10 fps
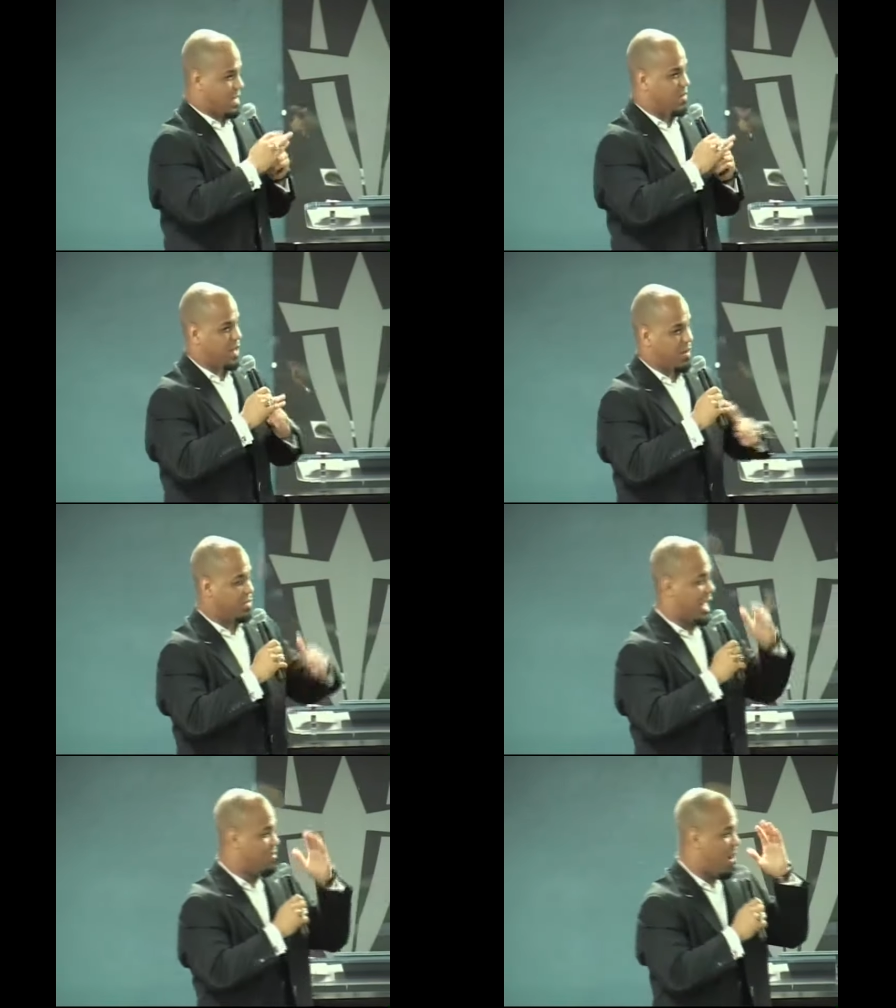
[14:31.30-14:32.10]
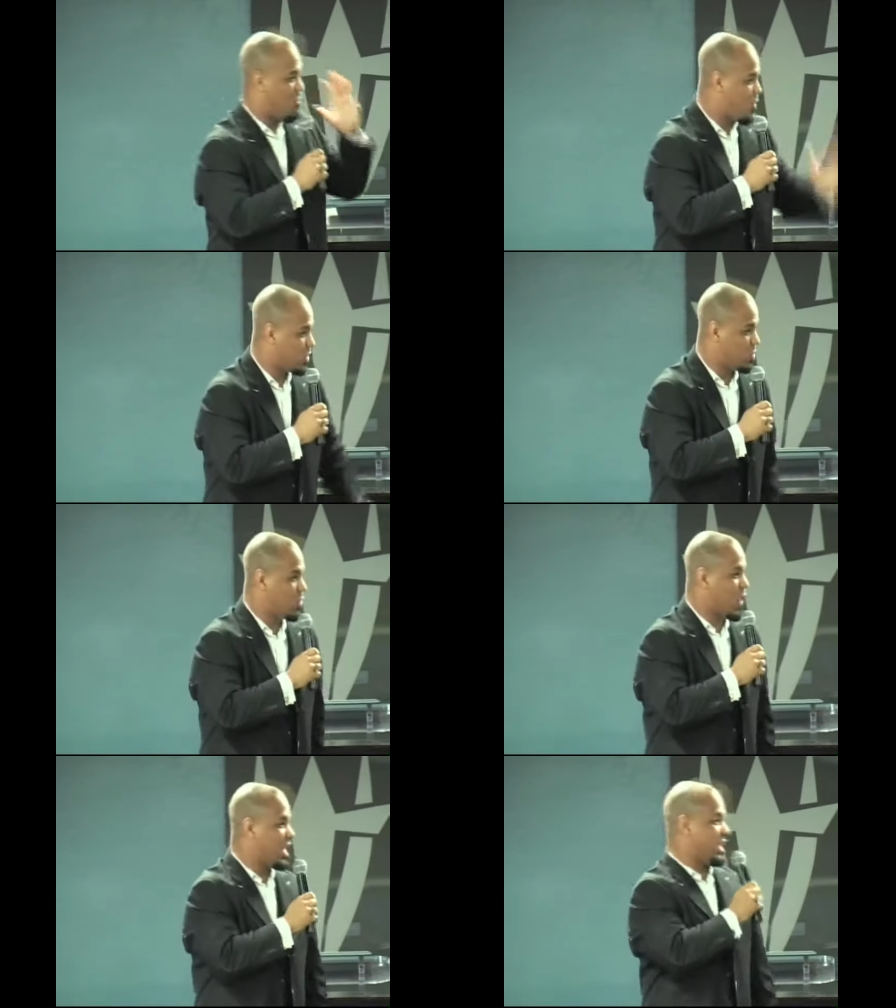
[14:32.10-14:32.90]
thing, but every time I want to do
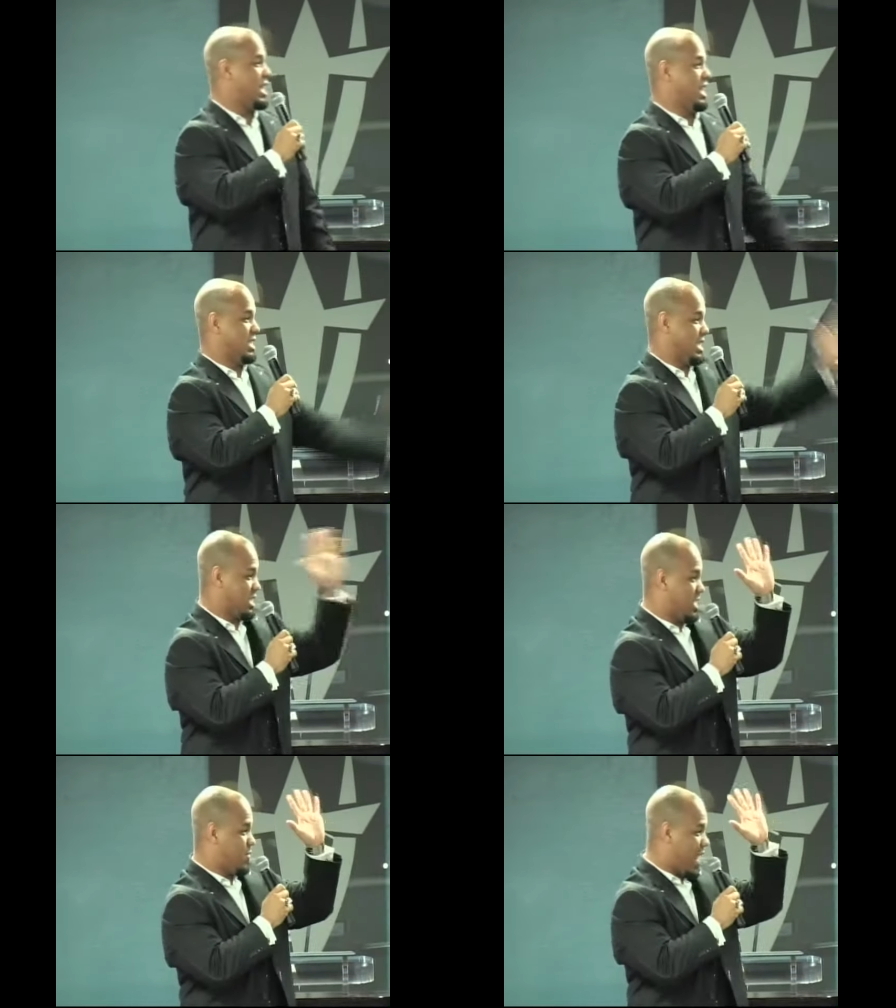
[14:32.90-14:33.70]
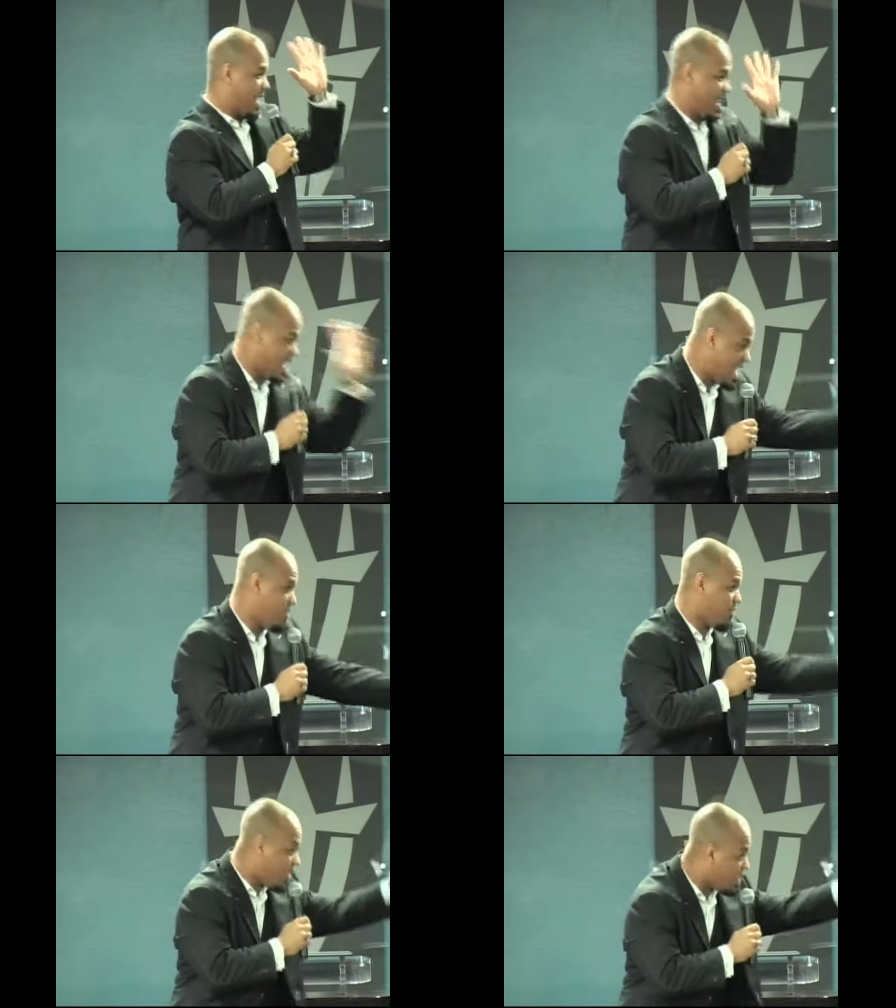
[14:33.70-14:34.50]
the right thing, it just seems like
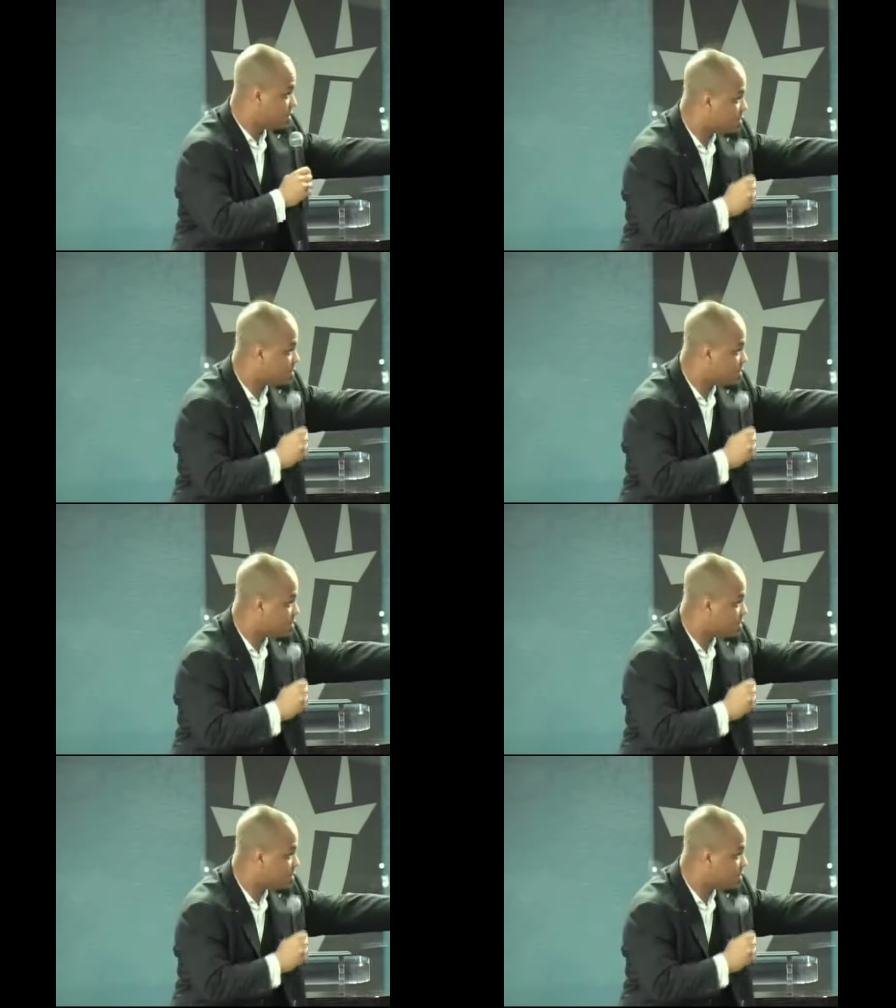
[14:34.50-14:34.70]
evil.